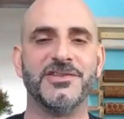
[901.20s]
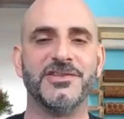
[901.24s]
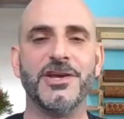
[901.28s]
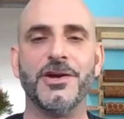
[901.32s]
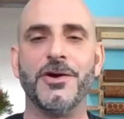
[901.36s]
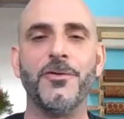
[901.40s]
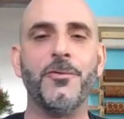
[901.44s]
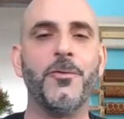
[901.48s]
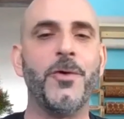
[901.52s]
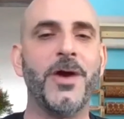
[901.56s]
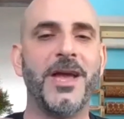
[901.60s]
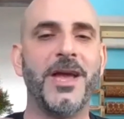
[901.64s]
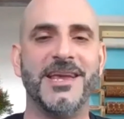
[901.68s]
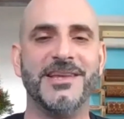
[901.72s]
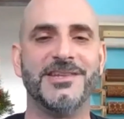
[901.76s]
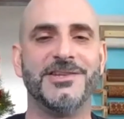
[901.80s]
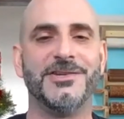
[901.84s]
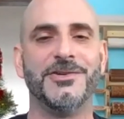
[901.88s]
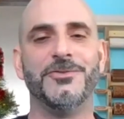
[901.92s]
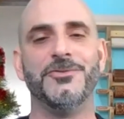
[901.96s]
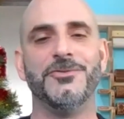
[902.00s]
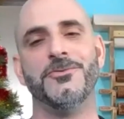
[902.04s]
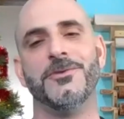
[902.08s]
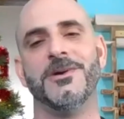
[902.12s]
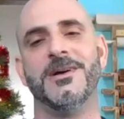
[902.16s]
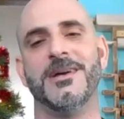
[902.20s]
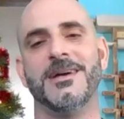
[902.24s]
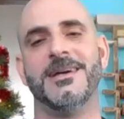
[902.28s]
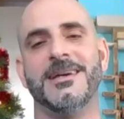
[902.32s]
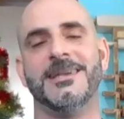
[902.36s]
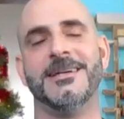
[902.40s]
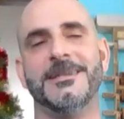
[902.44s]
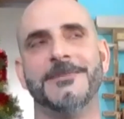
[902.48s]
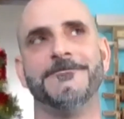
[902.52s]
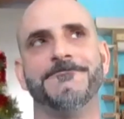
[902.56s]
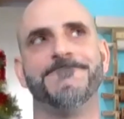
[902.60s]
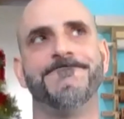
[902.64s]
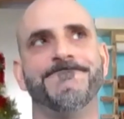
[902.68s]
their way to
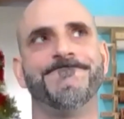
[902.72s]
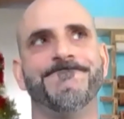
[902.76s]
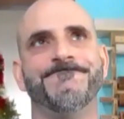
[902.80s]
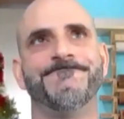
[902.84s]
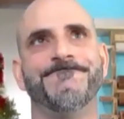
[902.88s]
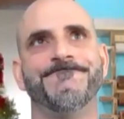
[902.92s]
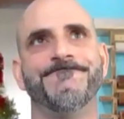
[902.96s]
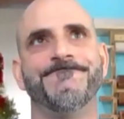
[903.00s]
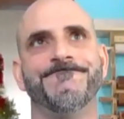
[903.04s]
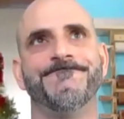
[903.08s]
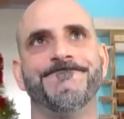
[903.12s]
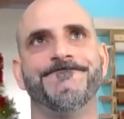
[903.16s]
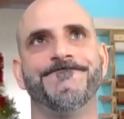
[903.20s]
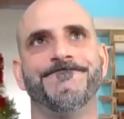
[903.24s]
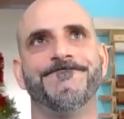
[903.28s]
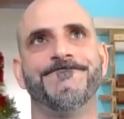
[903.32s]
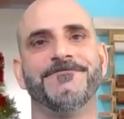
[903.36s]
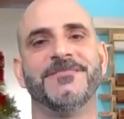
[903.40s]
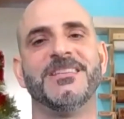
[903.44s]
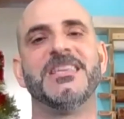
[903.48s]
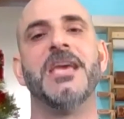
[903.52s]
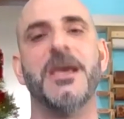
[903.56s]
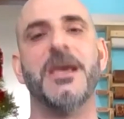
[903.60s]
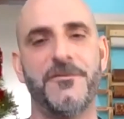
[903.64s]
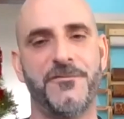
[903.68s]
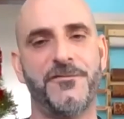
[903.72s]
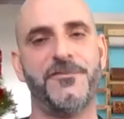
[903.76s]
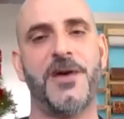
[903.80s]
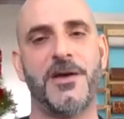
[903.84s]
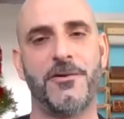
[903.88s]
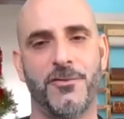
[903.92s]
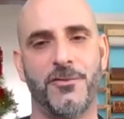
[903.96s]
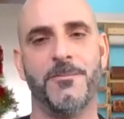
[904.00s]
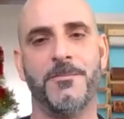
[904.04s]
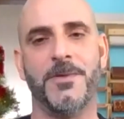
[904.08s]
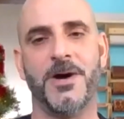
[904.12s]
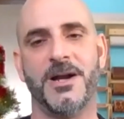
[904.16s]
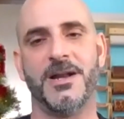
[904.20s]
get
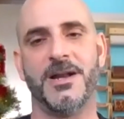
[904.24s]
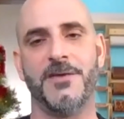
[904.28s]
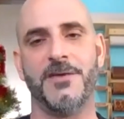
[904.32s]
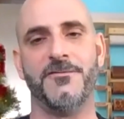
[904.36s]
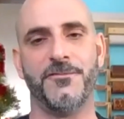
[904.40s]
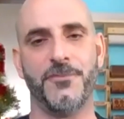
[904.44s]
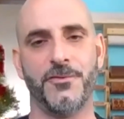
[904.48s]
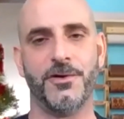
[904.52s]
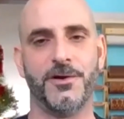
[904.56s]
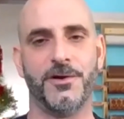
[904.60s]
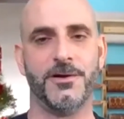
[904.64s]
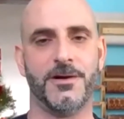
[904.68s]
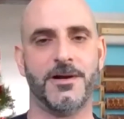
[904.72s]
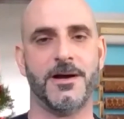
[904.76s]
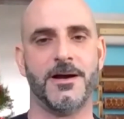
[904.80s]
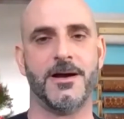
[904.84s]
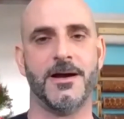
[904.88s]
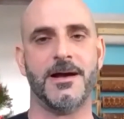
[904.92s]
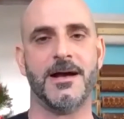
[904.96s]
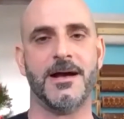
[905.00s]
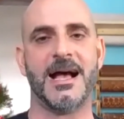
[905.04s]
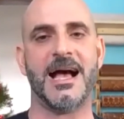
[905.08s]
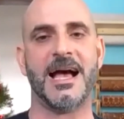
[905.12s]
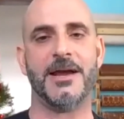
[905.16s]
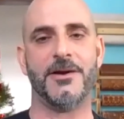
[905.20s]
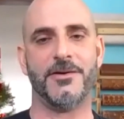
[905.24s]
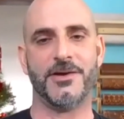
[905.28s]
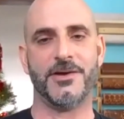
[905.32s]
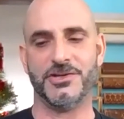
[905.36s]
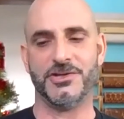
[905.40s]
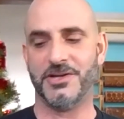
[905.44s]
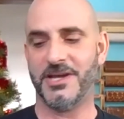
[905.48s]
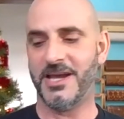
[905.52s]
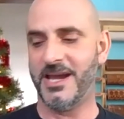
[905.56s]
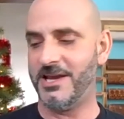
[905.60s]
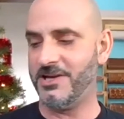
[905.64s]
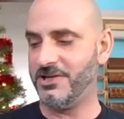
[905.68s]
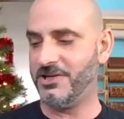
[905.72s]
federal money for higher
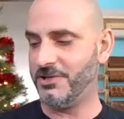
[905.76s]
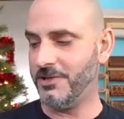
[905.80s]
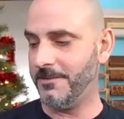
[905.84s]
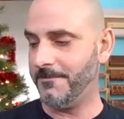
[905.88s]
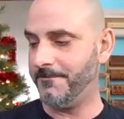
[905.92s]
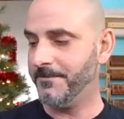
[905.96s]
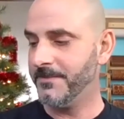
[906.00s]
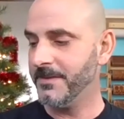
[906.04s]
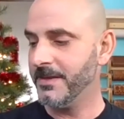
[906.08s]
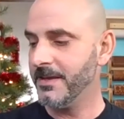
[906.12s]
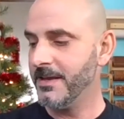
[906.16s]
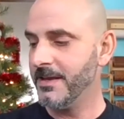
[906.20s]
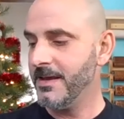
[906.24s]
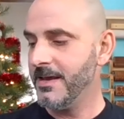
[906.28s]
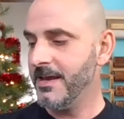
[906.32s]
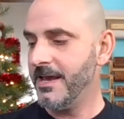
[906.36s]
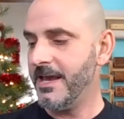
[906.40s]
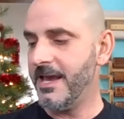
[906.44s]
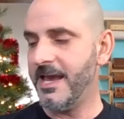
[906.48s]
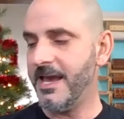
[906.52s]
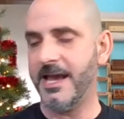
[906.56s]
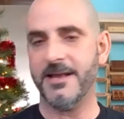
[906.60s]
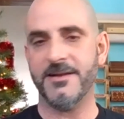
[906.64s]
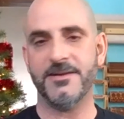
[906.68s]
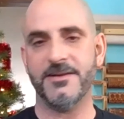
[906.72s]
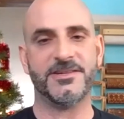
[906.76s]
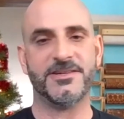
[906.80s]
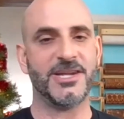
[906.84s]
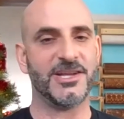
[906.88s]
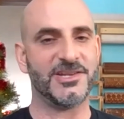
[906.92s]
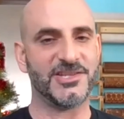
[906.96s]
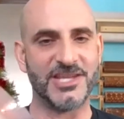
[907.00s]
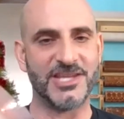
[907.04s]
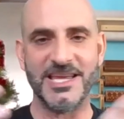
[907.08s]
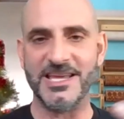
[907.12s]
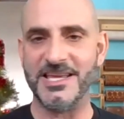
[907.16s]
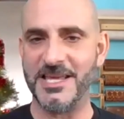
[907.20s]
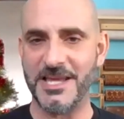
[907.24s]
education, and
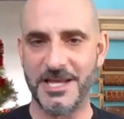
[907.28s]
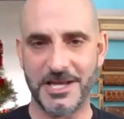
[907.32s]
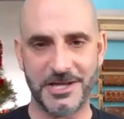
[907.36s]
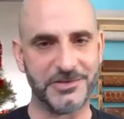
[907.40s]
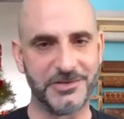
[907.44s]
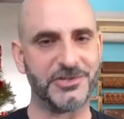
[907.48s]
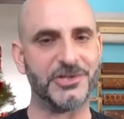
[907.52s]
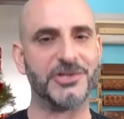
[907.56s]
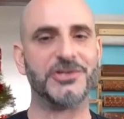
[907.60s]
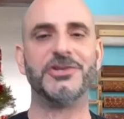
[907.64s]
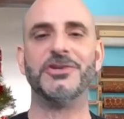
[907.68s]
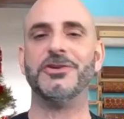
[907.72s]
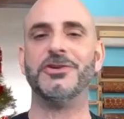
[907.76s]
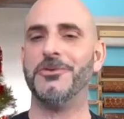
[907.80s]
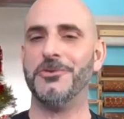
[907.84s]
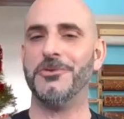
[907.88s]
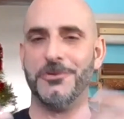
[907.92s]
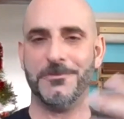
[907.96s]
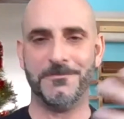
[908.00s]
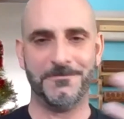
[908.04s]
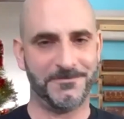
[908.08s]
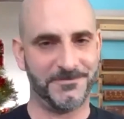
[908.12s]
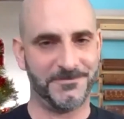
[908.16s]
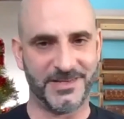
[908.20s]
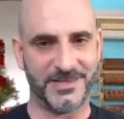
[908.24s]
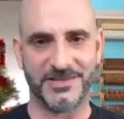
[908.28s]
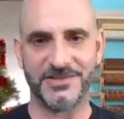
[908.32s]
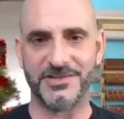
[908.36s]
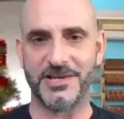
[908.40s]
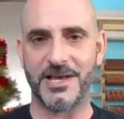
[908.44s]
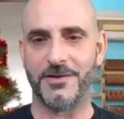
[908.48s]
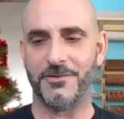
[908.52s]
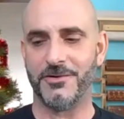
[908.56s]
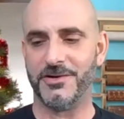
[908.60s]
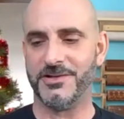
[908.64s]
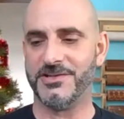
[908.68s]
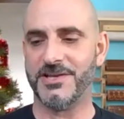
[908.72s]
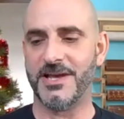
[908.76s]
Tuskegee Institute, et
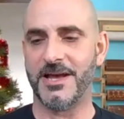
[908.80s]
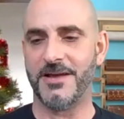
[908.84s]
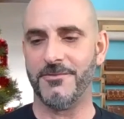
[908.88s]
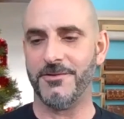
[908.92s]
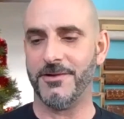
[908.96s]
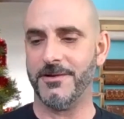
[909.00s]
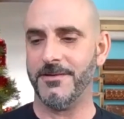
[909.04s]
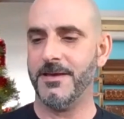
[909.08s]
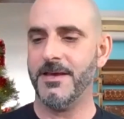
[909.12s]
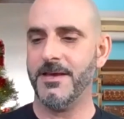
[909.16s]
cetera, et cetera.